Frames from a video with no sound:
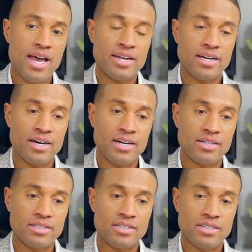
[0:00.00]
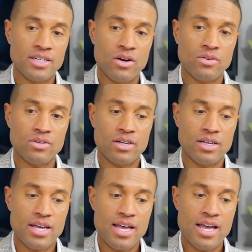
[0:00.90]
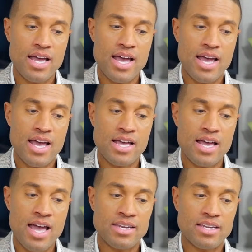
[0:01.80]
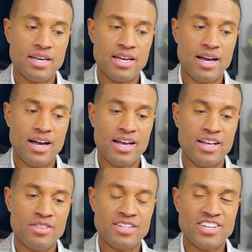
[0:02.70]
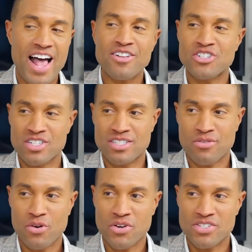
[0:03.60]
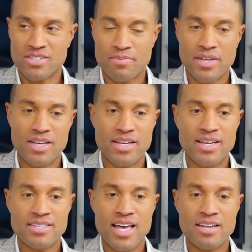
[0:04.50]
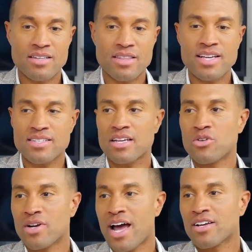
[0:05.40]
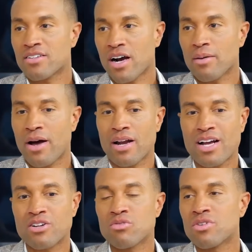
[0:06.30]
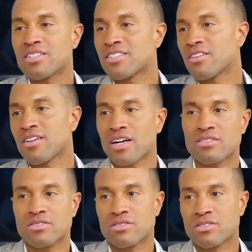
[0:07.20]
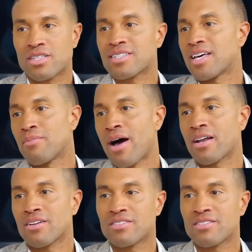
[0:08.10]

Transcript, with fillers: and, uh, you know, and the challenges, of course, is that the things that you and I could talk about, I couldn't necessarily talk to this kid about. I